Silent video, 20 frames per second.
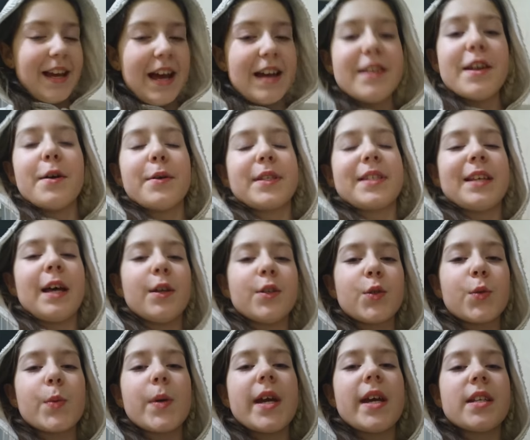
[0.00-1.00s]
I know it
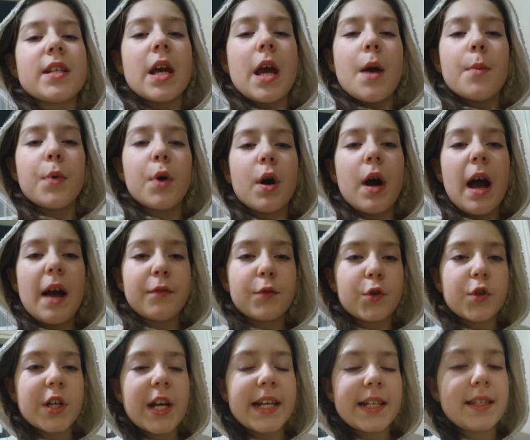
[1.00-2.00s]
sounds weird, but I've
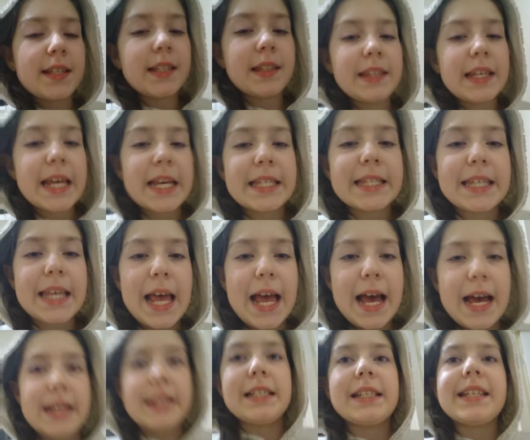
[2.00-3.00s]
created this
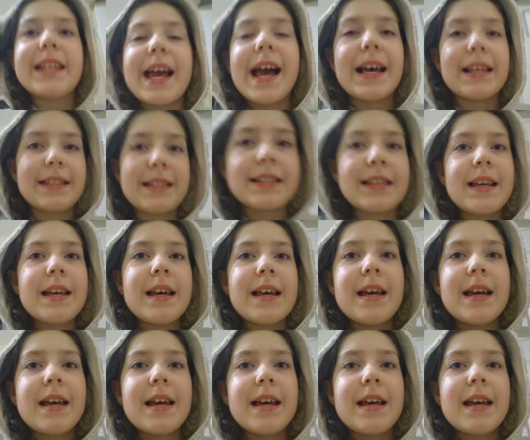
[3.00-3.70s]
and yes.